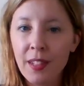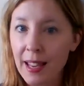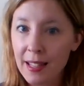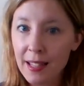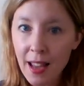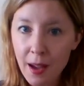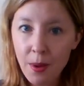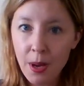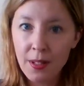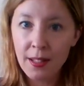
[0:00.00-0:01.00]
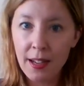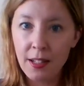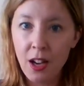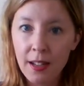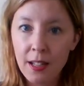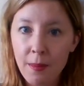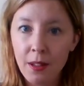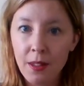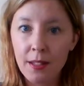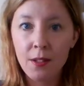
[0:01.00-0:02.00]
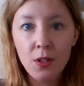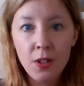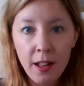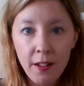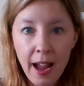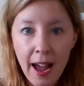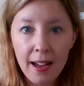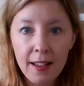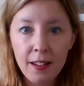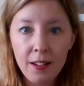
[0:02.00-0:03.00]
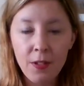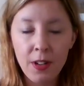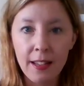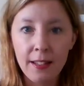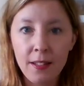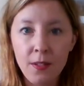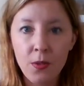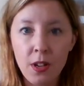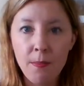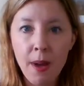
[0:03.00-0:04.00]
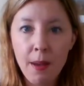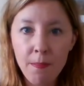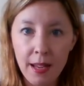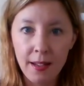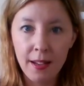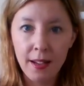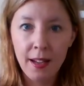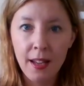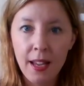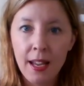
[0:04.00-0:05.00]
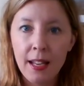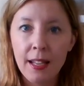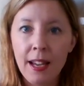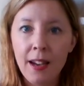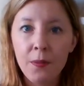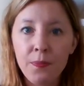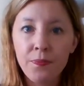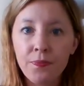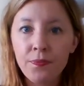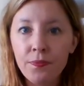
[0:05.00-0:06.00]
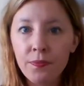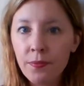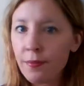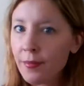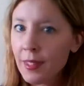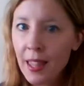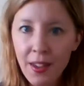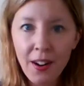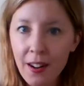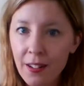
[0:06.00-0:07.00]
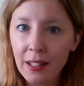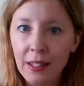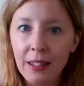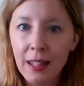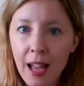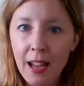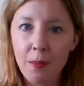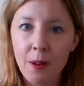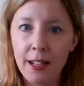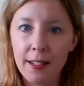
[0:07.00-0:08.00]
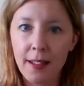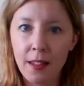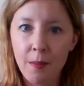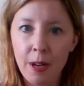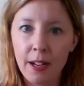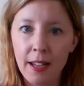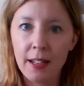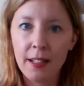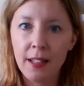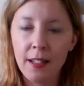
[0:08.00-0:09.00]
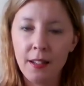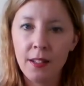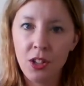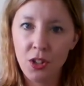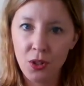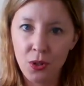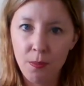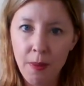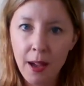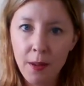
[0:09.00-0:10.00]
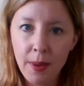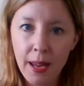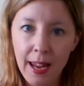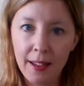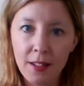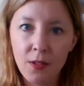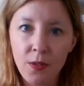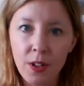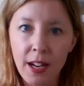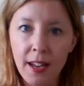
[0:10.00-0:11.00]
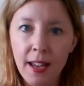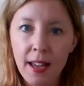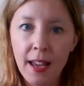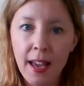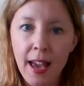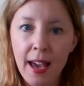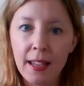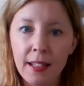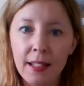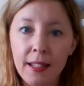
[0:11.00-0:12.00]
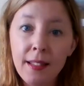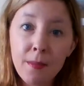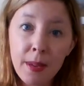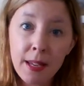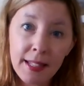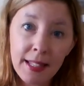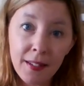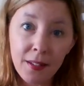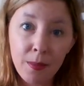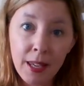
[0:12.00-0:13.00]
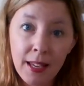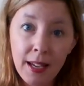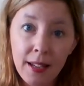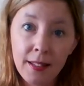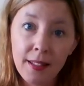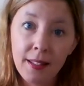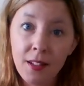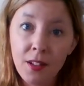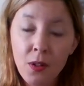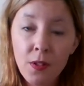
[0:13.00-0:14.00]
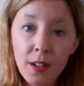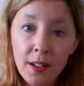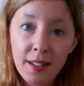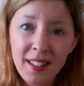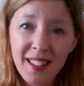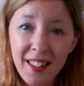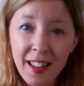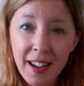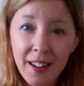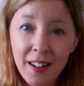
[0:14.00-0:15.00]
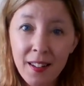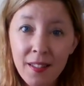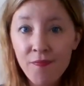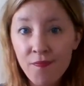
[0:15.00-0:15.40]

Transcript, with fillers: And in that post, I talked about this $2 hack for hands free pumping. Now, there are a lot of products on the market to pump hands free. And it's a big deal because, you know, if you're going to sit there